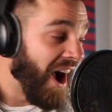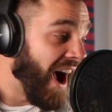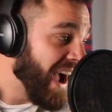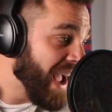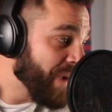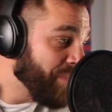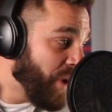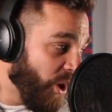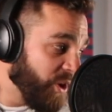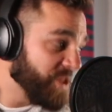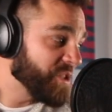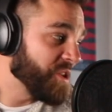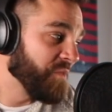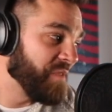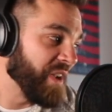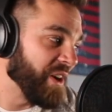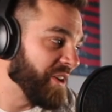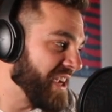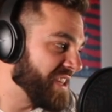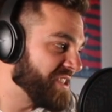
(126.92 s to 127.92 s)
I'm also
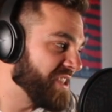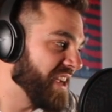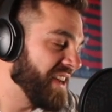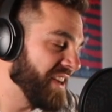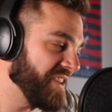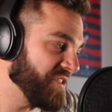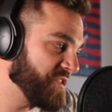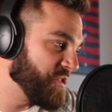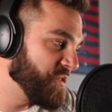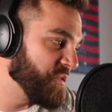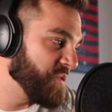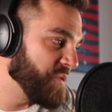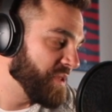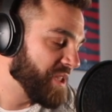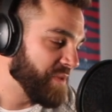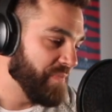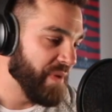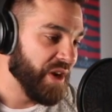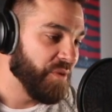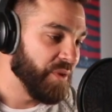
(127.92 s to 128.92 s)
very excited to
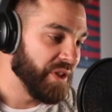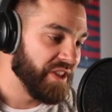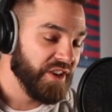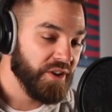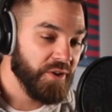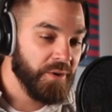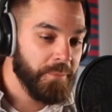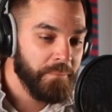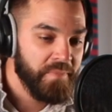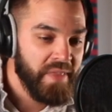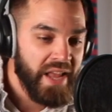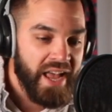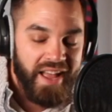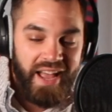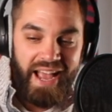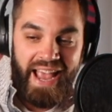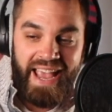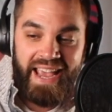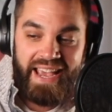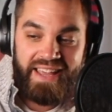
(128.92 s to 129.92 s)
speak with you.
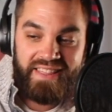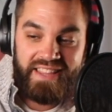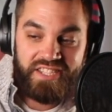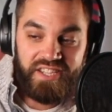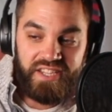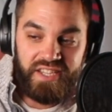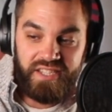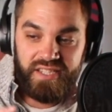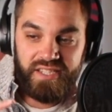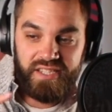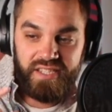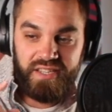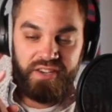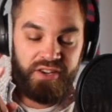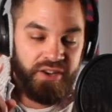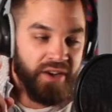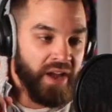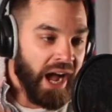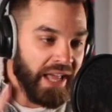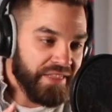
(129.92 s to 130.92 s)
And this is
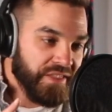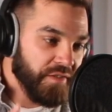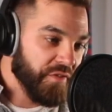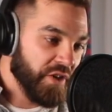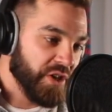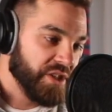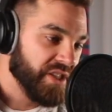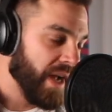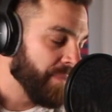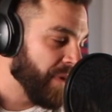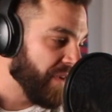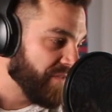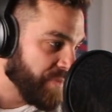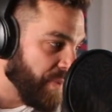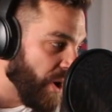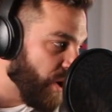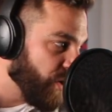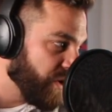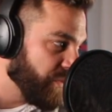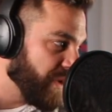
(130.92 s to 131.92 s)
not the first time I've
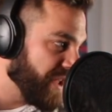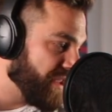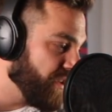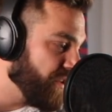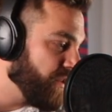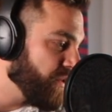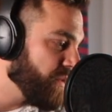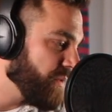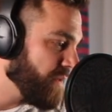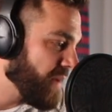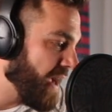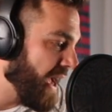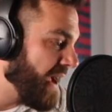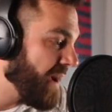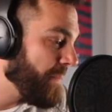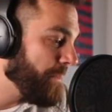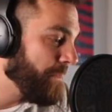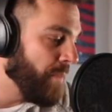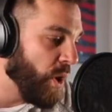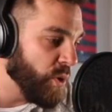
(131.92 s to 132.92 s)
spoken with you.
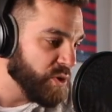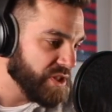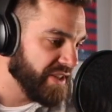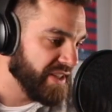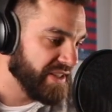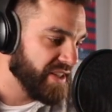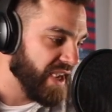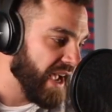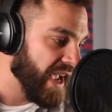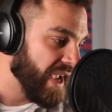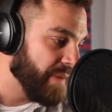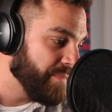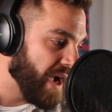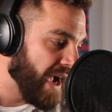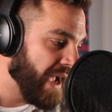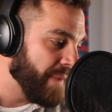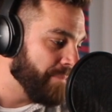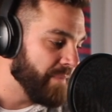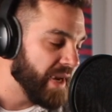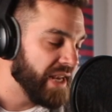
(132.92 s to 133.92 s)
Uh, most of the time,
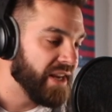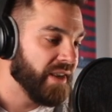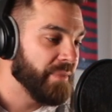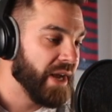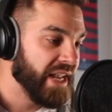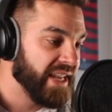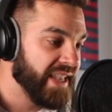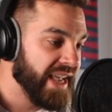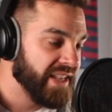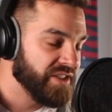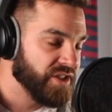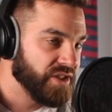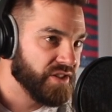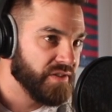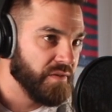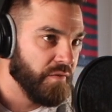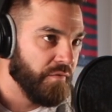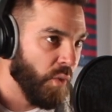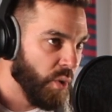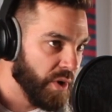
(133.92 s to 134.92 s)
I'm meeting my guests
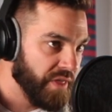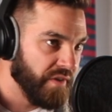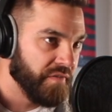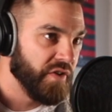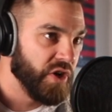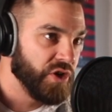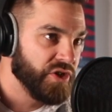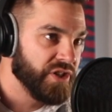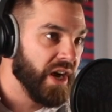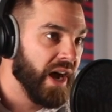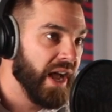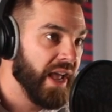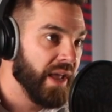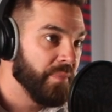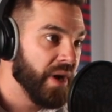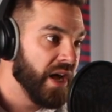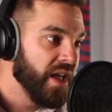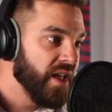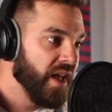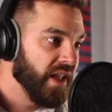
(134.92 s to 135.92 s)
for the first
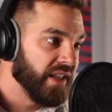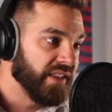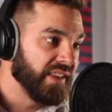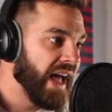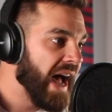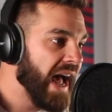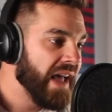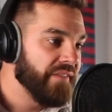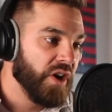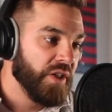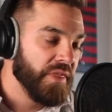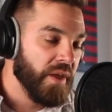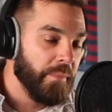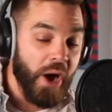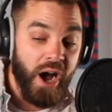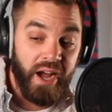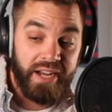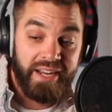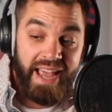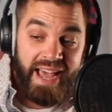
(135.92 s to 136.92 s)
time live on the
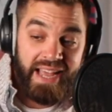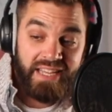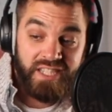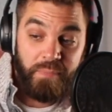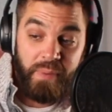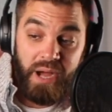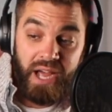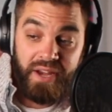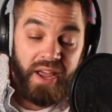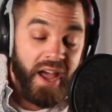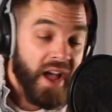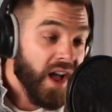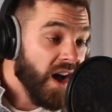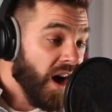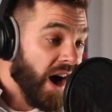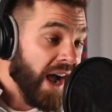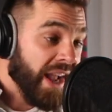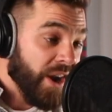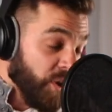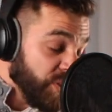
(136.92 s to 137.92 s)
podcast. But
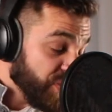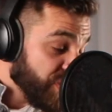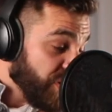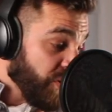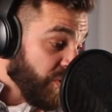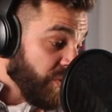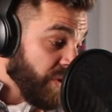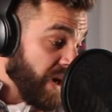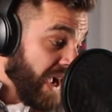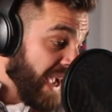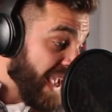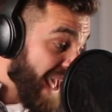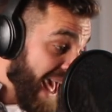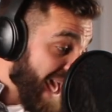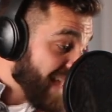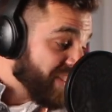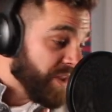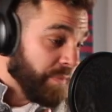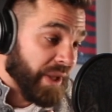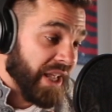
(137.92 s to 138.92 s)
I also I
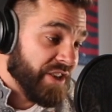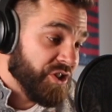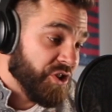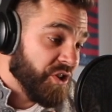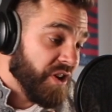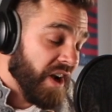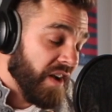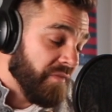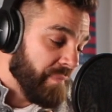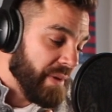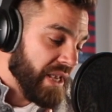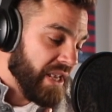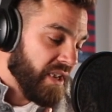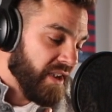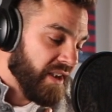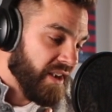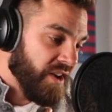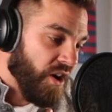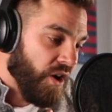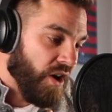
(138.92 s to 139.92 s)
had the pleasure of
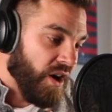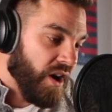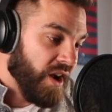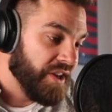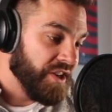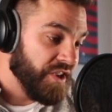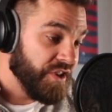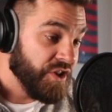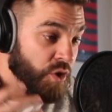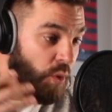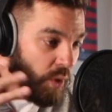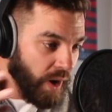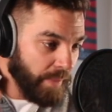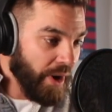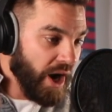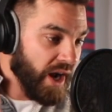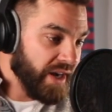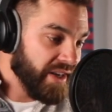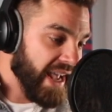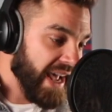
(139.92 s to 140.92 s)
being on your
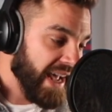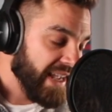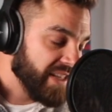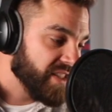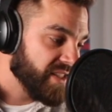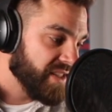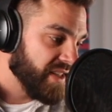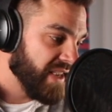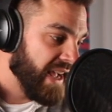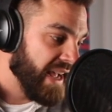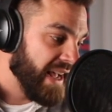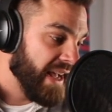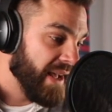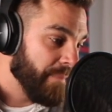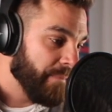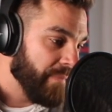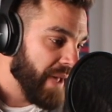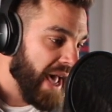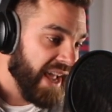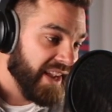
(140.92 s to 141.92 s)
podcast uh,
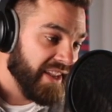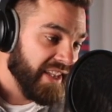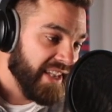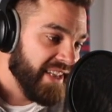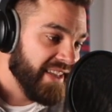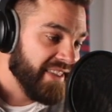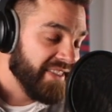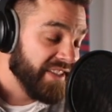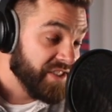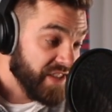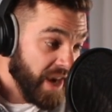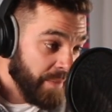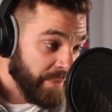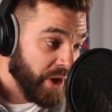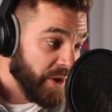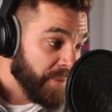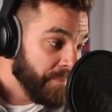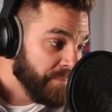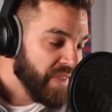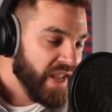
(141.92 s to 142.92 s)
back in the
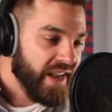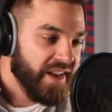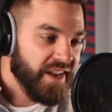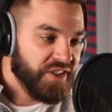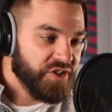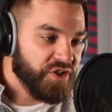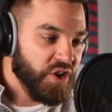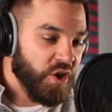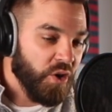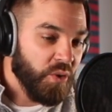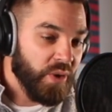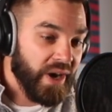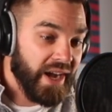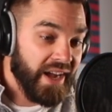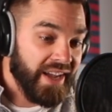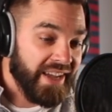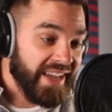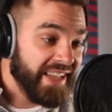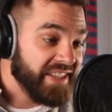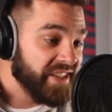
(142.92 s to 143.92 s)
summer, so
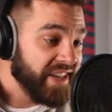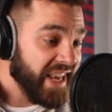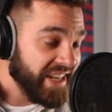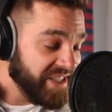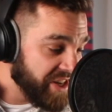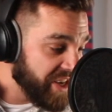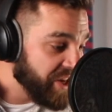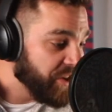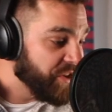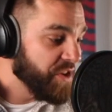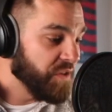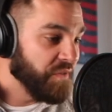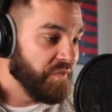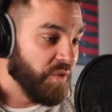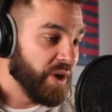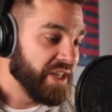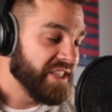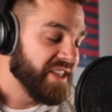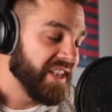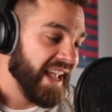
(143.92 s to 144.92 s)
uh, it's nice to hear your
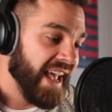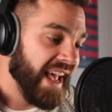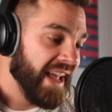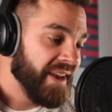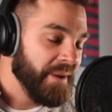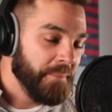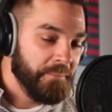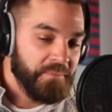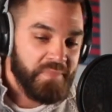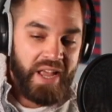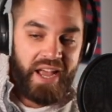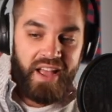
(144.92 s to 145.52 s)
voice again.